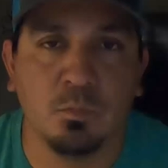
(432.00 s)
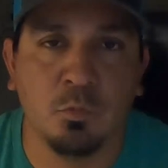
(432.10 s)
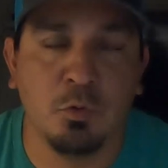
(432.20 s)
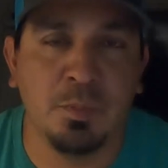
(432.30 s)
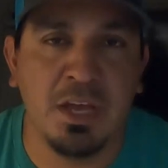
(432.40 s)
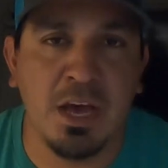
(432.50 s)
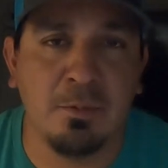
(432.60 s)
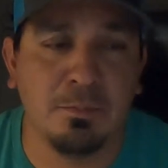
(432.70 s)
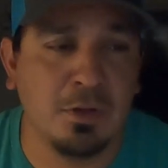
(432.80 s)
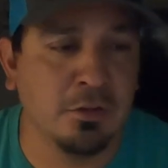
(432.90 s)
We'll be
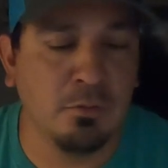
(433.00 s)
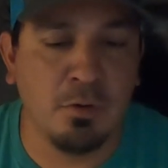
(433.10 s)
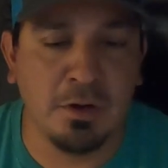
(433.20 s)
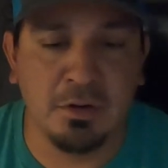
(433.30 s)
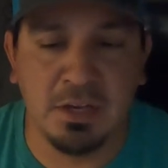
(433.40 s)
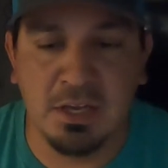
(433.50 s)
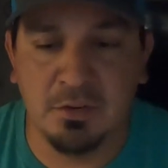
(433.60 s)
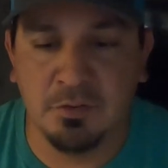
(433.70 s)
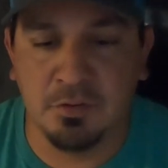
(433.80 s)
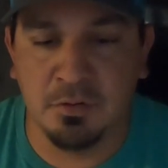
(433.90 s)
out on the water
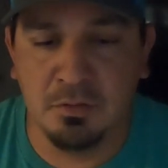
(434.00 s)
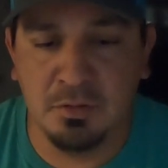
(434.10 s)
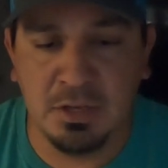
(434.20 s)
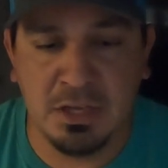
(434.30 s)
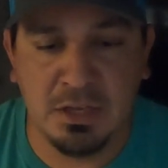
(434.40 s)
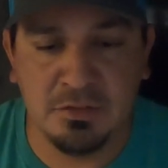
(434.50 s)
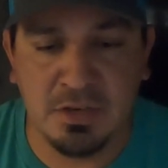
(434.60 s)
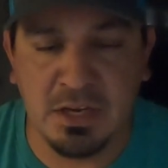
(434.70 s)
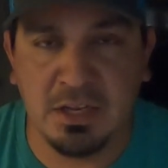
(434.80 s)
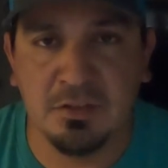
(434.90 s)
again soon and
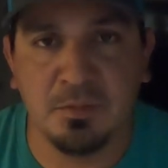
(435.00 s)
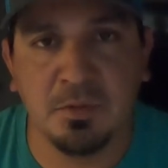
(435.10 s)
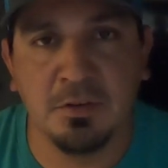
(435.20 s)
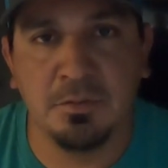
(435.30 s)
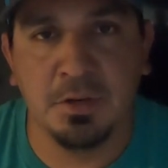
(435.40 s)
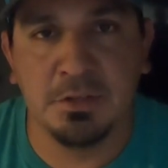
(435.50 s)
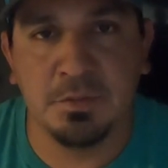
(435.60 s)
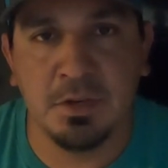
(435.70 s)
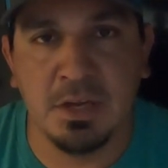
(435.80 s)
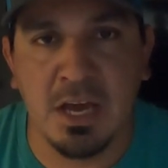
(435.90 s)
try to get some good footage
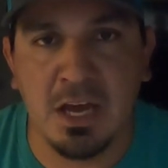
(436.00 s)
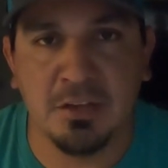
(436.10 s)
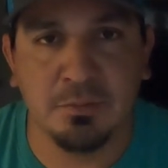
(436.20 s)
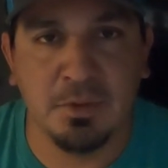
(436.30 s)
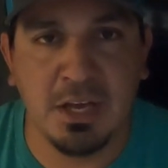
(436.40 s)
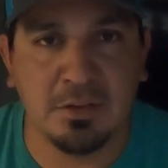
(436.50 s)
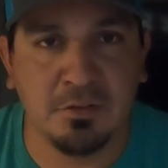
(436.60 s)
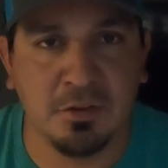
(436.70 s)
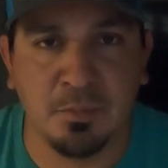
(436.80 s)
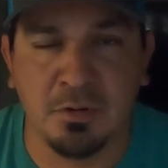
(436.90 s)
for you guys. We got
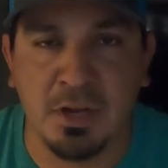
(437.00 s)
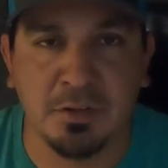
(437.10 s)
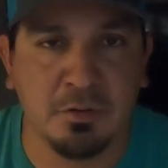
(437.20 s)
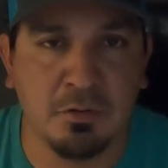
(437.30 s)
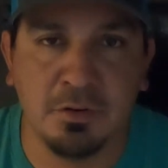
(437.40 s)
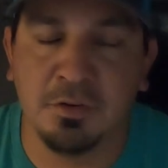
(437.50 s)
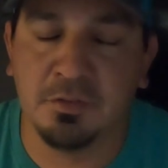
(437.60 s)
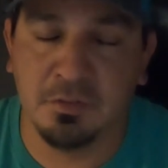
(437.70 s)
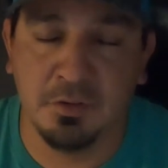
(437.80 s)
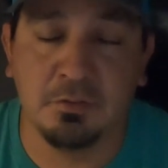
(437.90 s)
summer around the corner,
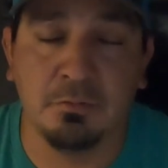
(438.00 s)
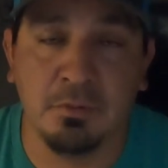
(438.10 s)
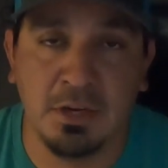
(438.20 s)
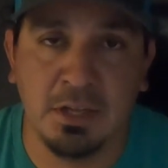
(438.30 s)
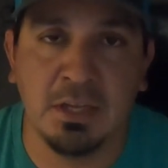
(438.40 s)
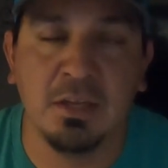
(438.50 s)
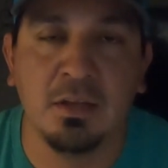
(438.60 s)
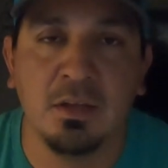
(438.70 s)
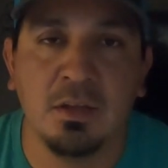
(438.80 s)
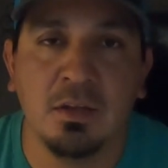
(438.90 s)
so it's really
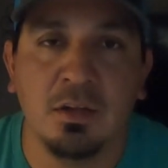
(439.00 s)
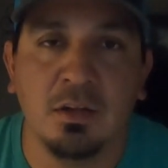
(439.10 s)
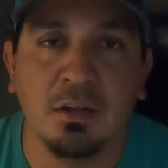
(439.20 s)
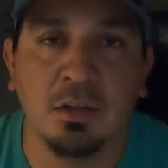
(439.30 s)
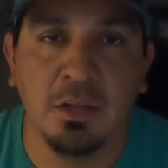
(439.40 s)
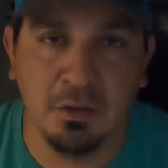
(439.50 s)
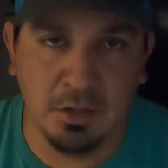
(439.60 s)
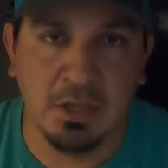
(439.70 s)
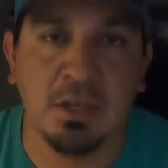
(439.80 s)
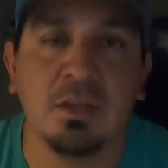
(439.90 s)

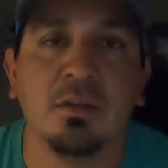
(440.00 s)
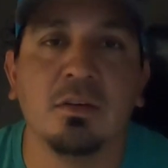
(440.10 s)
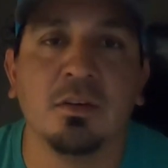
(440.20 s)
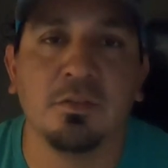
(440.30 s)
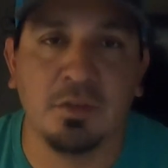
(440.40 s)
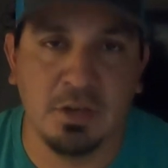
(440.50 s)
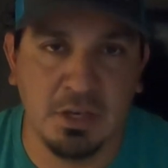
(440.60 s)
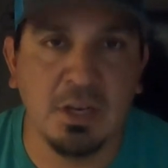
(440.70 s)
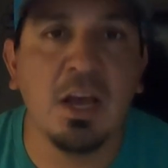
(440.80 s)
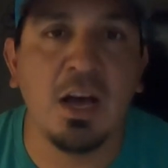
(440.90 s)
literally gonna start
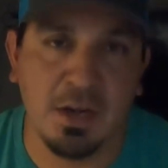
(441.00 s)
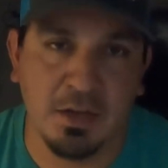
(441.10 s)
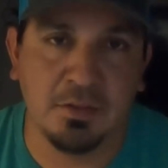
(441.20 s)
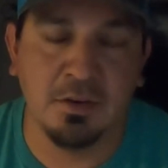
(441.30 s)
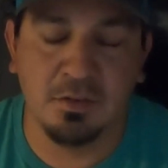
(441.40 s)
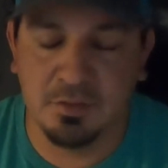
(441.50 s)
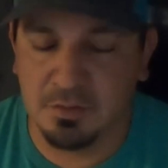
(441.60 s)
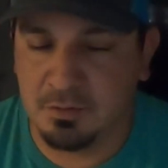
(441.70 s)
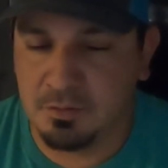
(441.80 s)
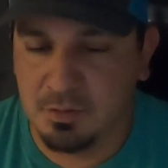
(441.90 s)
getting hot out there.
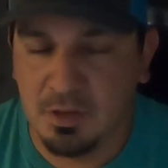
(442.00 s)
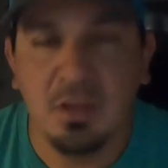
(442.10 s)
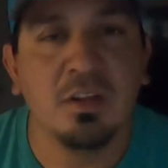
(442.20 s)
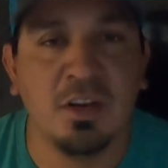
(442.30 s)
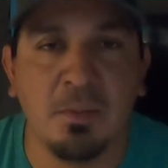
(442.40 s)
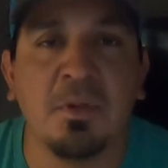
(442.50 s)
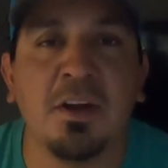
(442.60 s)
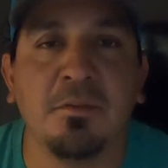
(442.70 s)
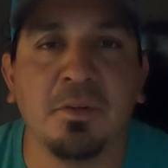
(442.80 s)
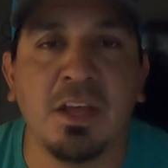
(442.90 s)
So, and I'm
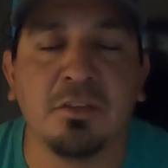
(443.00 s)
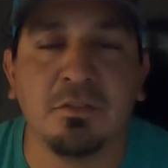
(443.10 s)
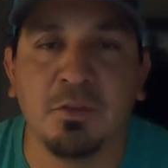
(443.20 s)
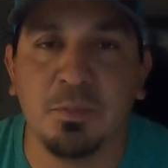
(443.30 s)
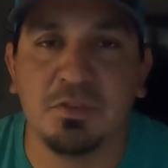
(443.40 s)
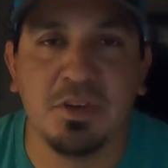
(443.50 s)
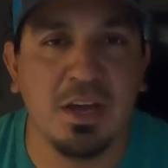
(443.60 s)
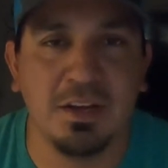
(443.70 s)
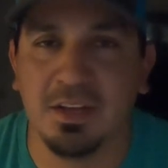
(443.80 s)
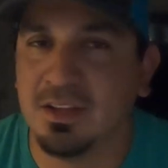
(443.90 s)
ready for that. So we've been
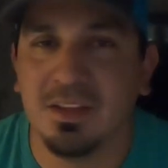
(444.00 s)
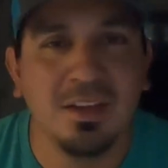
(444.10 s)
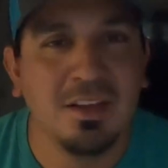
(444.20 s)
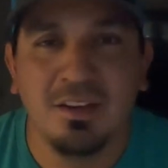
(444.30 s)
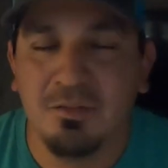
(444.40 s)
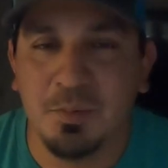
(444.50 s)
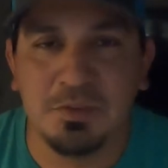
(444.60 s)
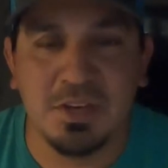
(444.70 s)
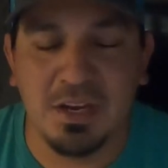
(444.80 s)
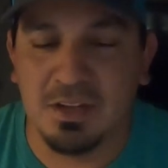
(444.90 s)
trying
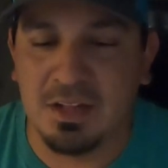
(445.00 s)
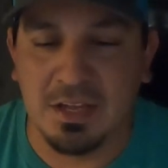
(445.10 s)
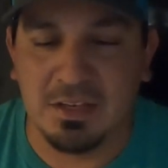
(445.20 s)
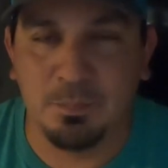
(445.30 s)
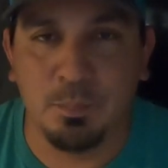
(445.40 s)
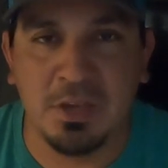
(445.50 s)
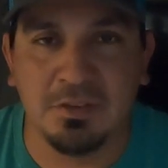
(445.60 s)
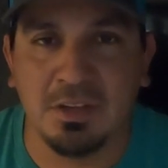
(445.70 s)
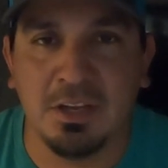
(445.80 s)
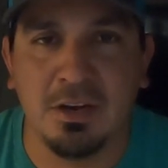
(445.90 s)
to like
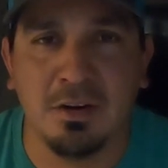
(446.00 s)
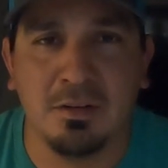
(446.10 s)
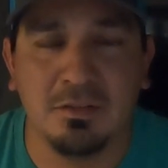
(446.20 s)
basically get